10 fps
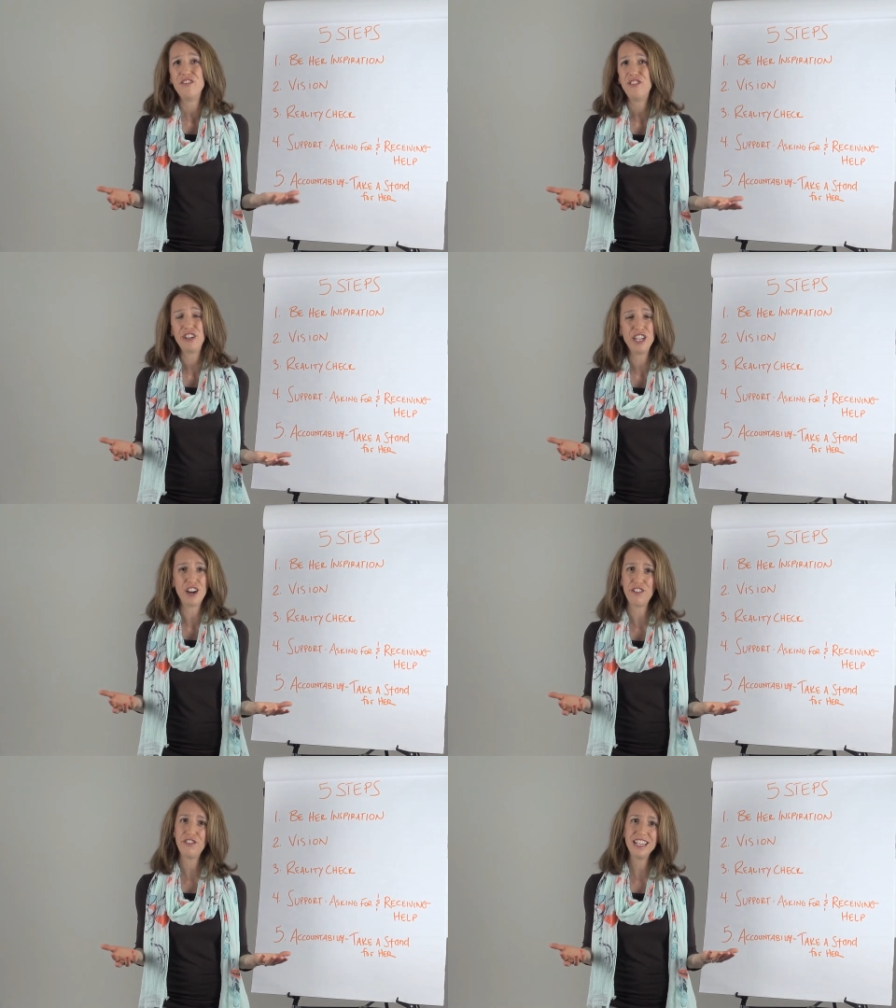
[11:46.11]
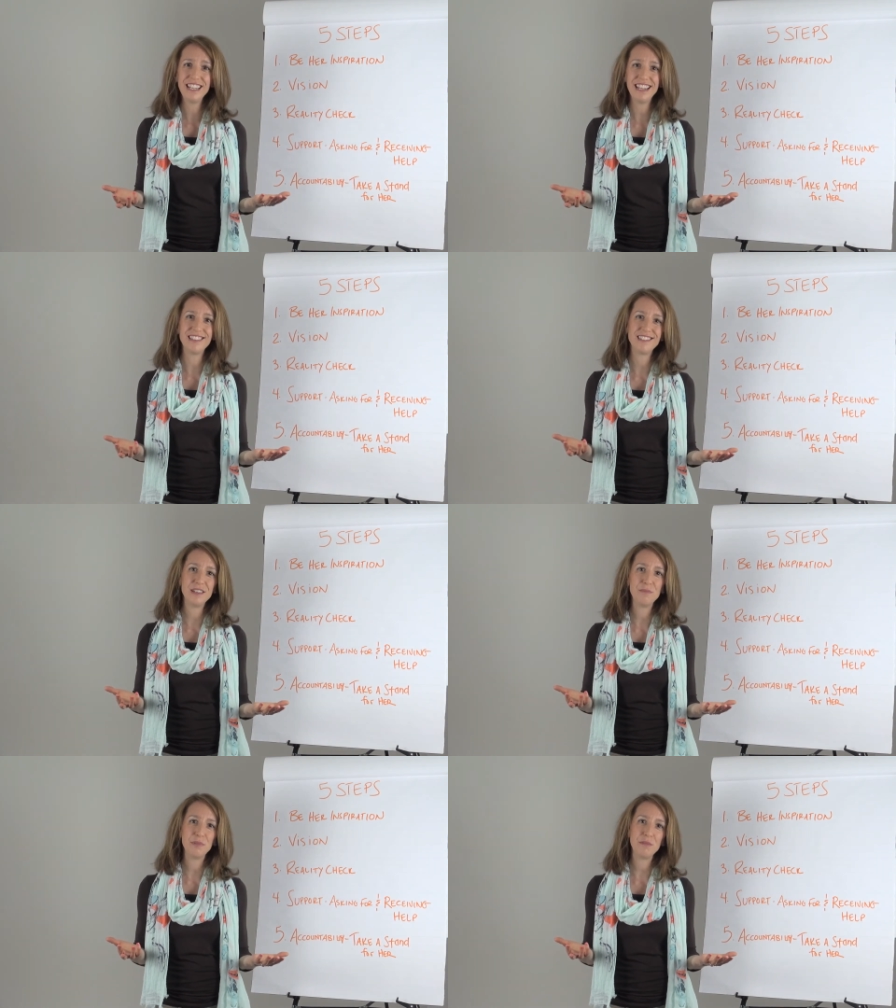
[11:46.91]
very often it
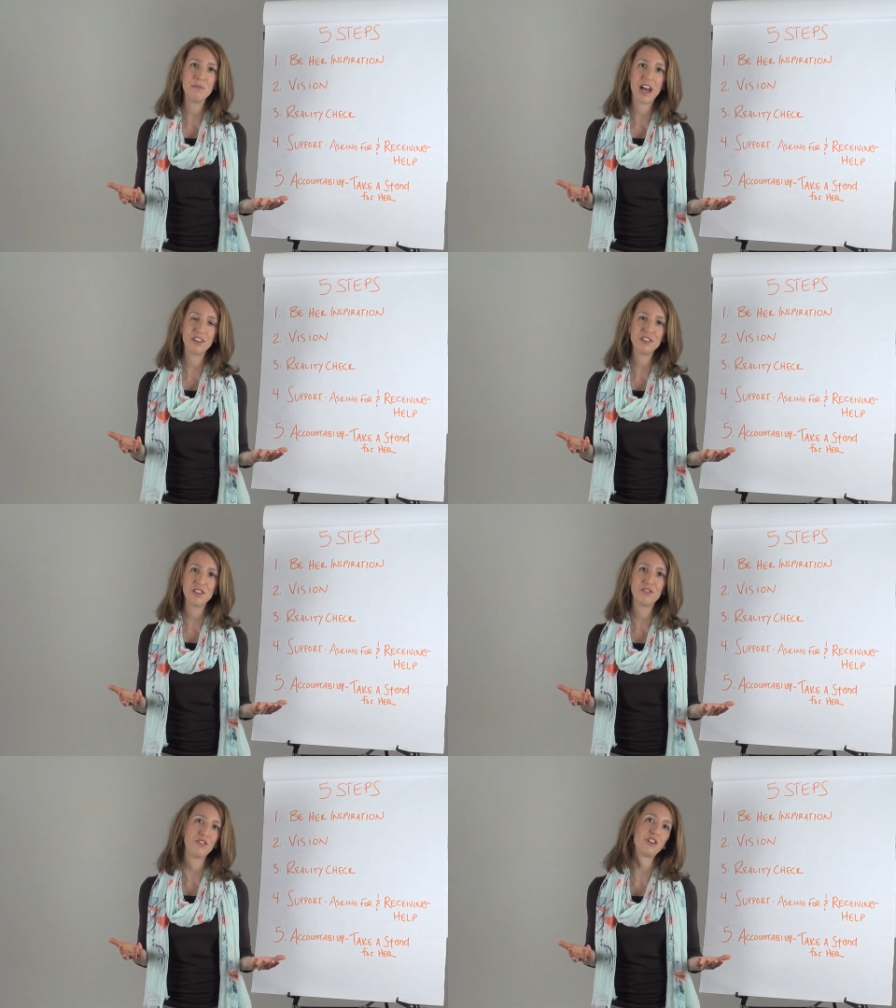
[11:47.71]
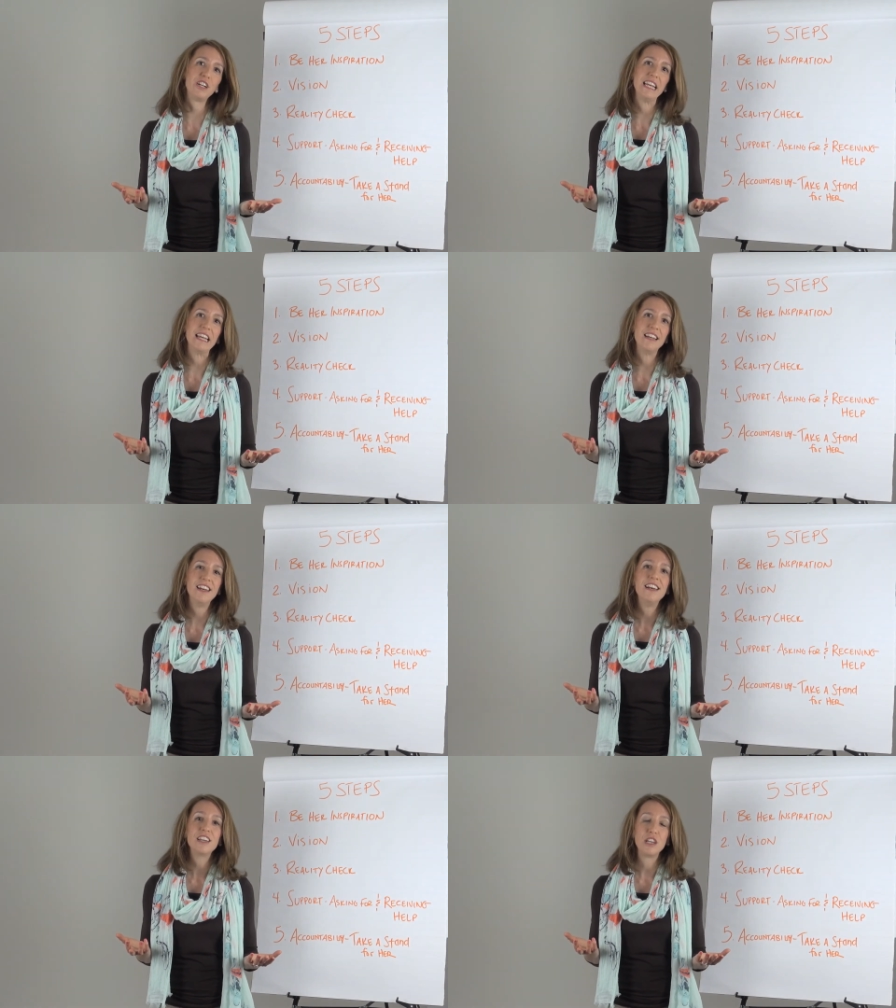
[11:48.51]
simply matters of learning
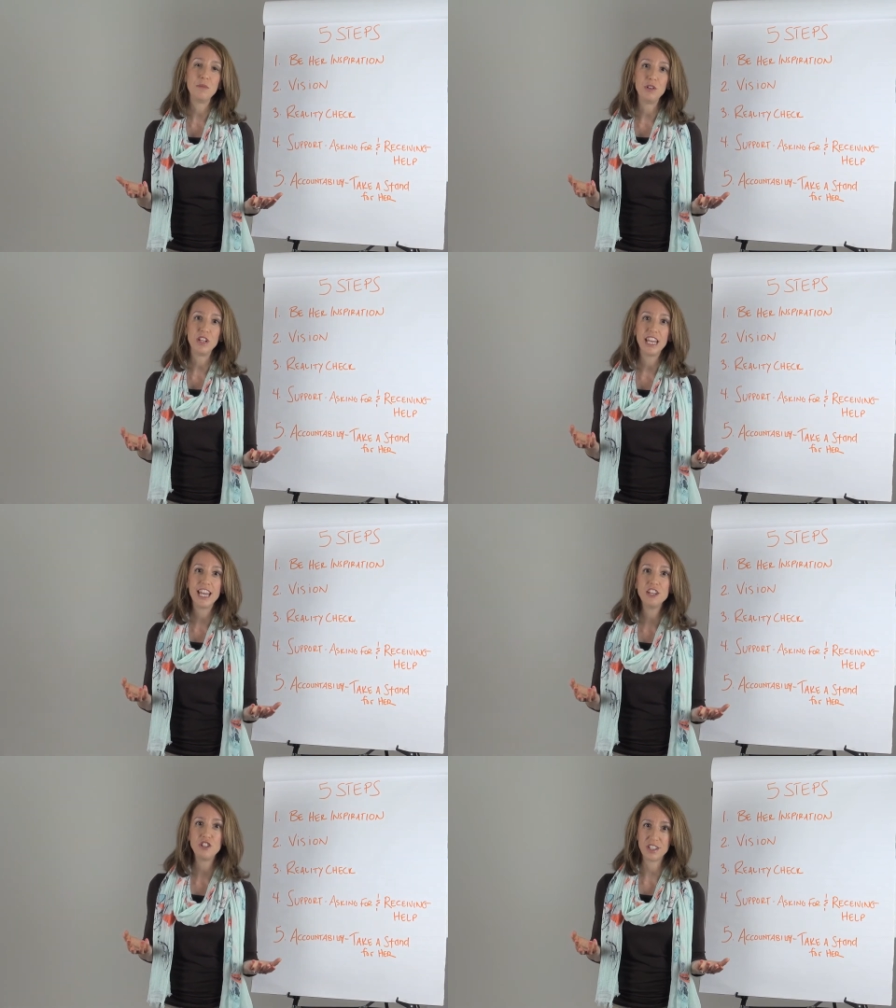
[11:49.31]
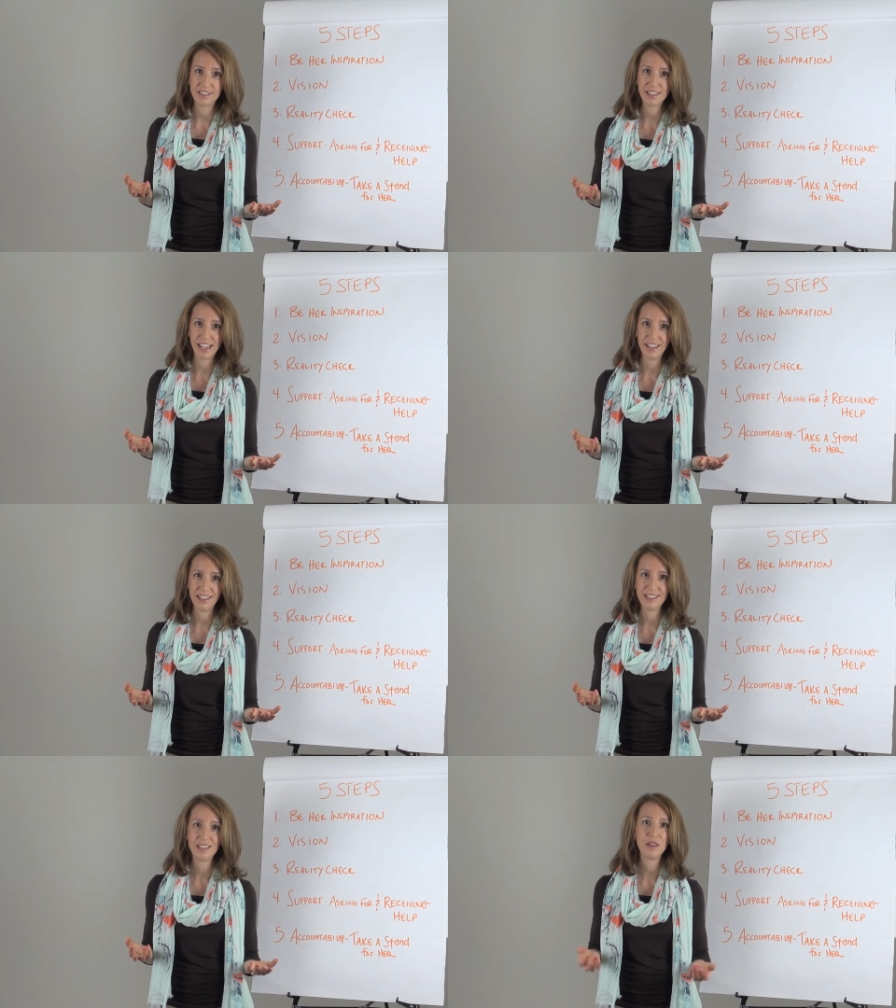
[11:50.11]
communication
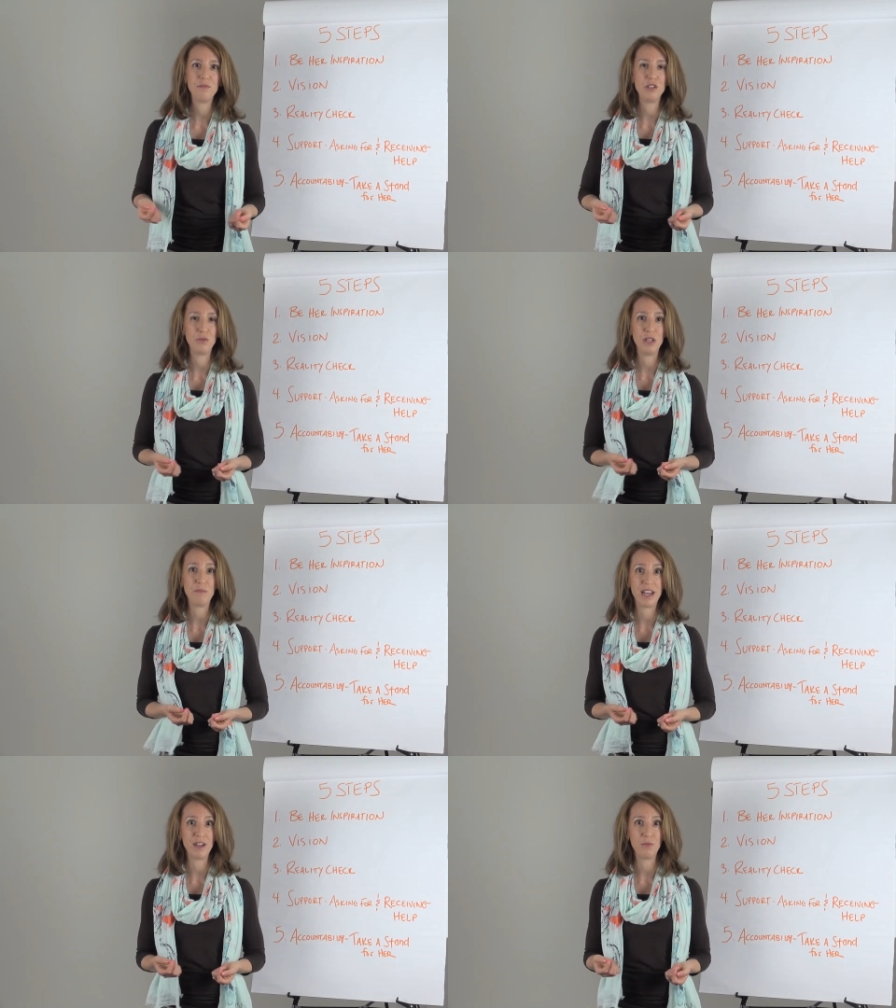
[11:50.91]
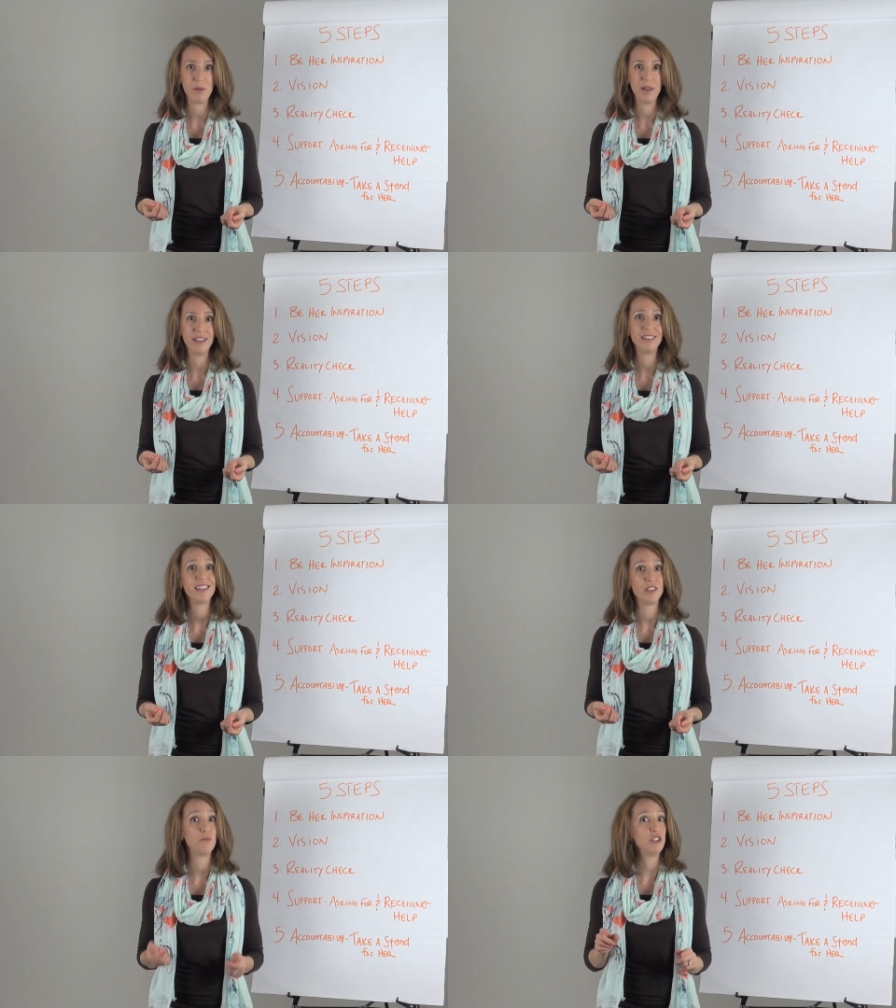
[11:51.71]
skills between men and women
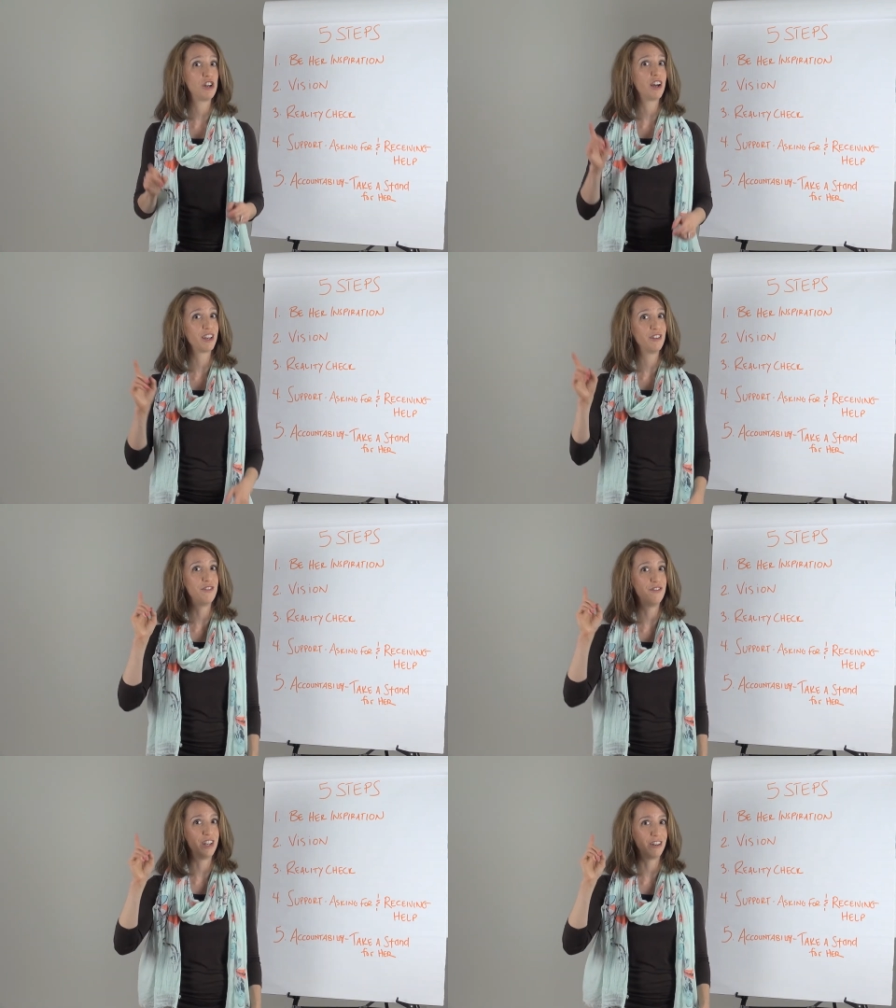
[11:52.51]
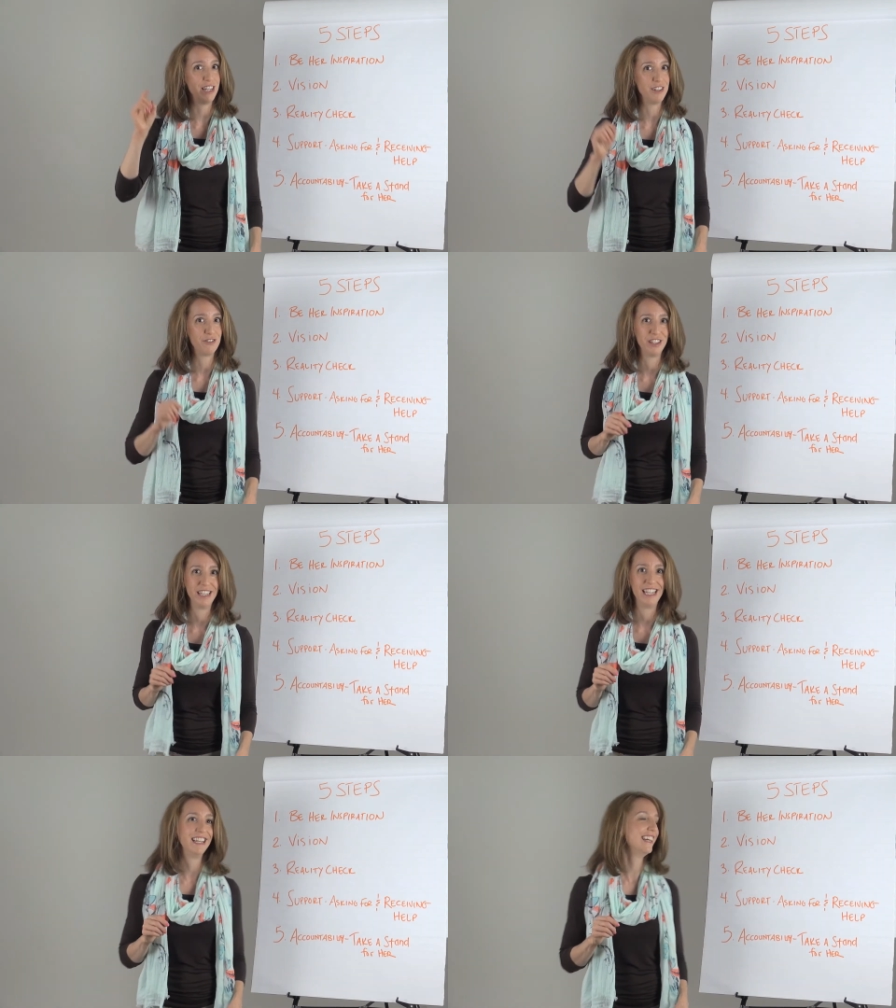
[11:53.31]
because we talk very
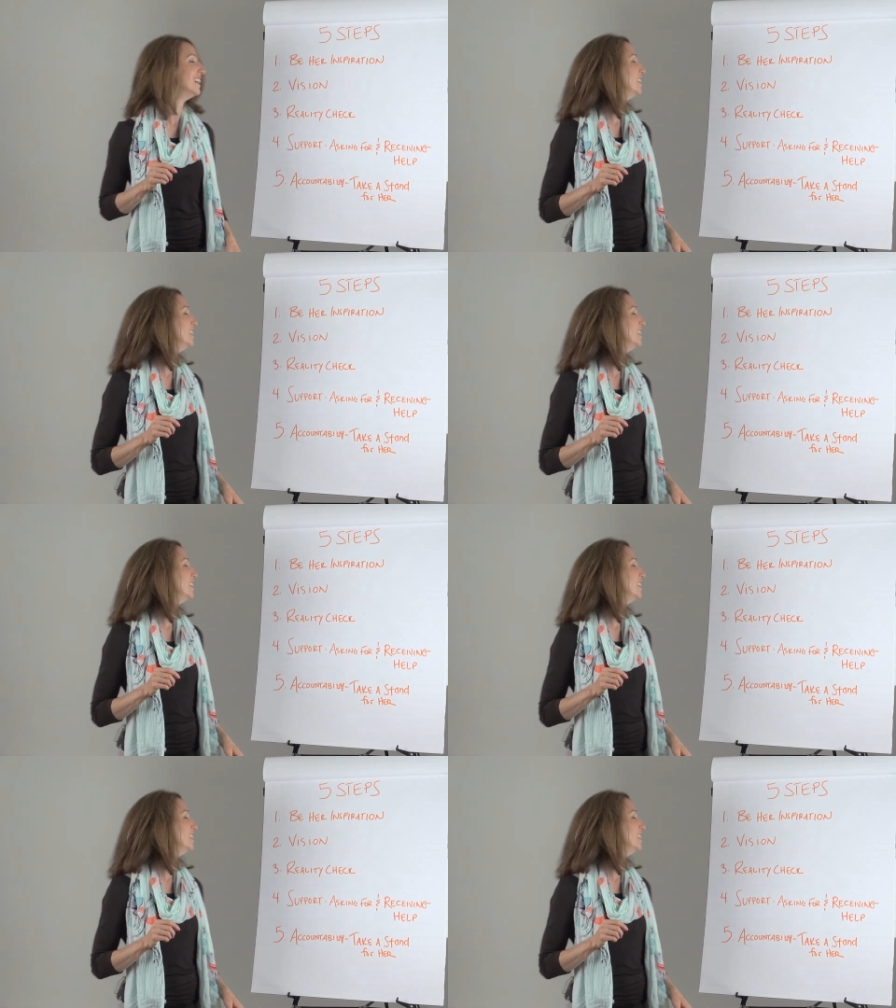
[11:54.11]
differently.